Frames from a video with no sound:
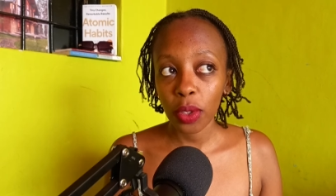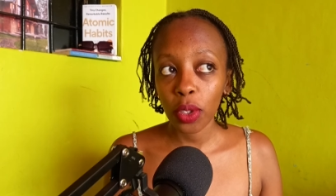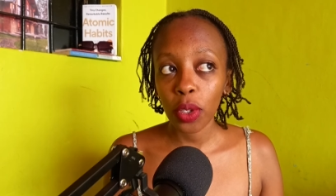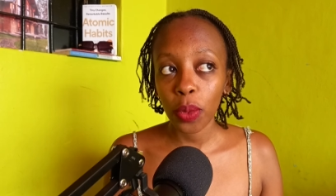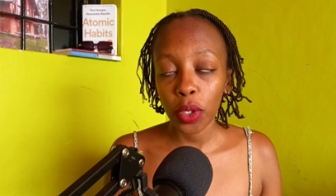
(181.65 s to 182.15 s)
You
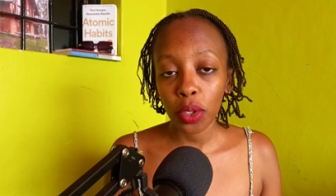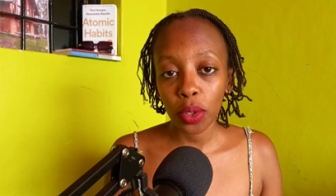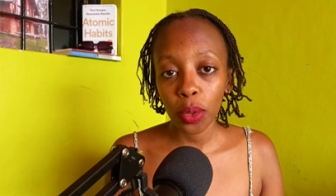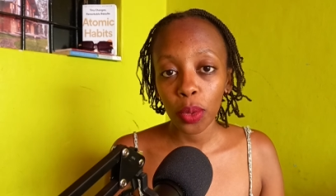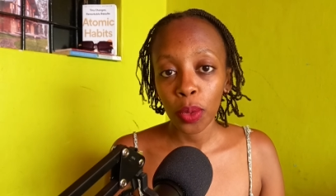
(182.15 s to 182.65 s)
don't know what to
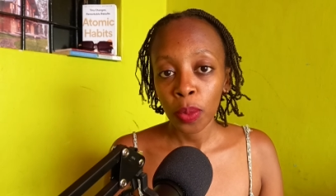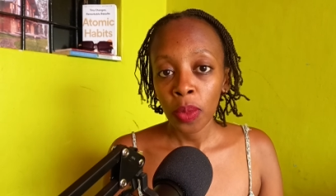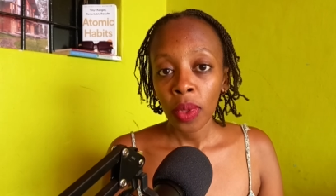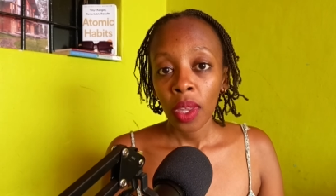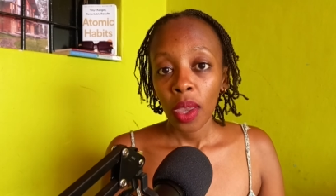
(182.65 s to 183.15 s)
do
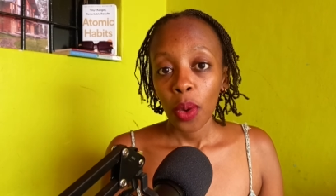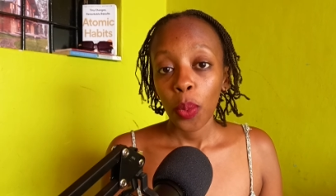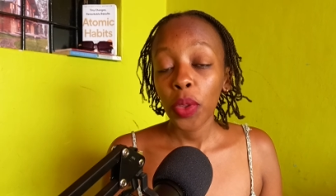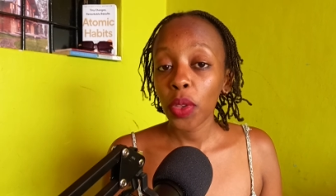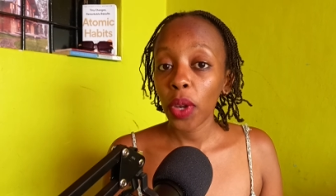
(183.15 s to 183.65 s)

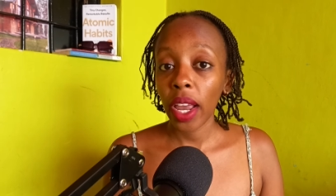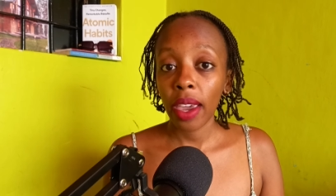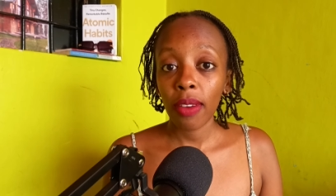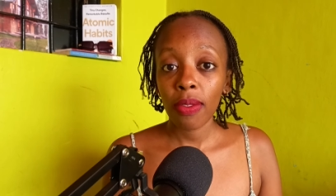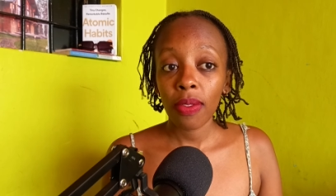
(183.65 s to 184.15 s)
with your
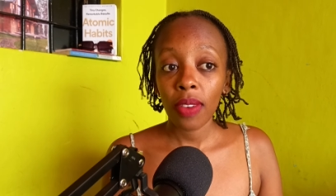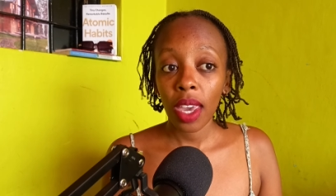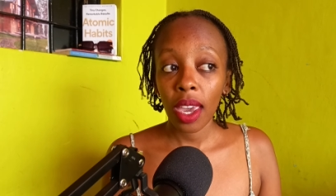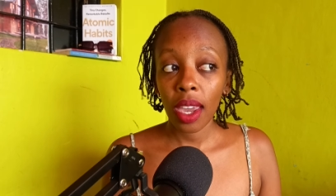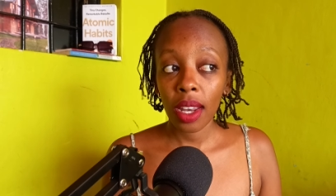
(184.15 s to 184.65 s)
life,
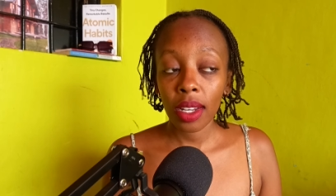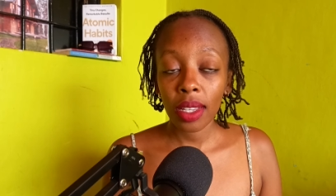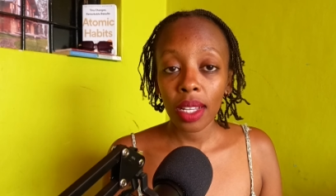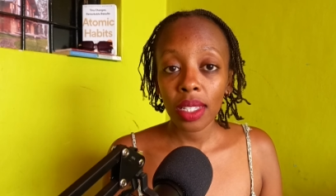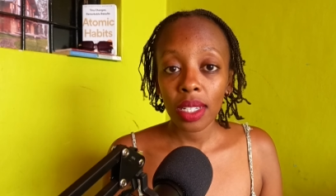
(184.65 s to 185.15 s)
and
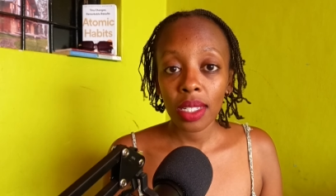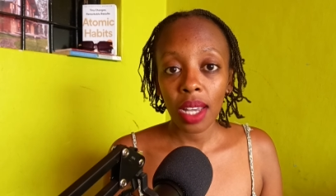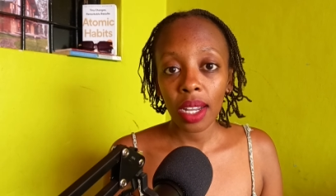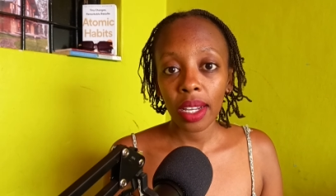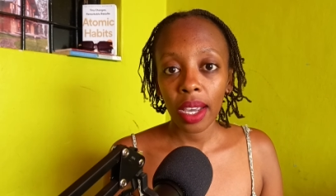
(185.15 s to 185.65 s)
that's
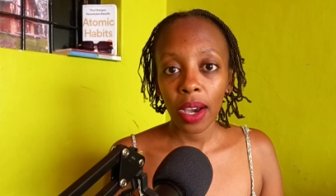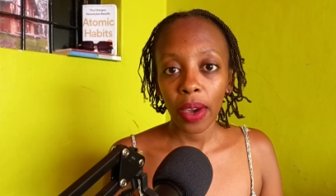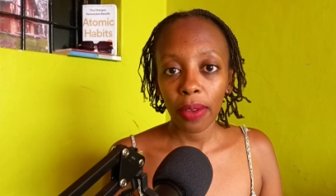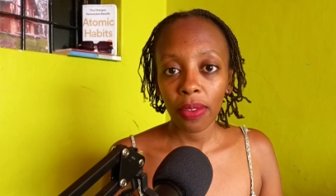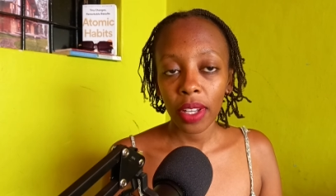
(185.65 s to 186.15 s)
exactly how
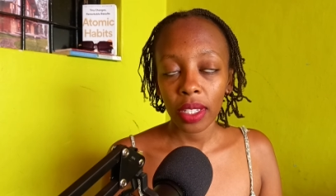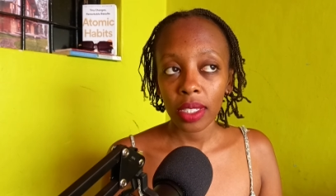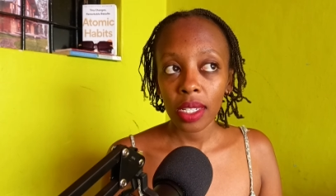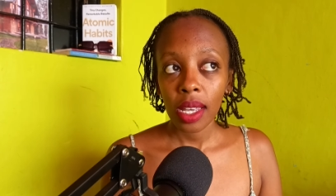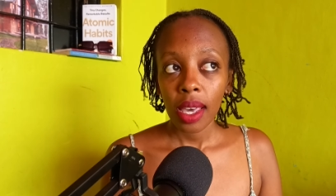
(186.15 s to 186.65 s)
I felt.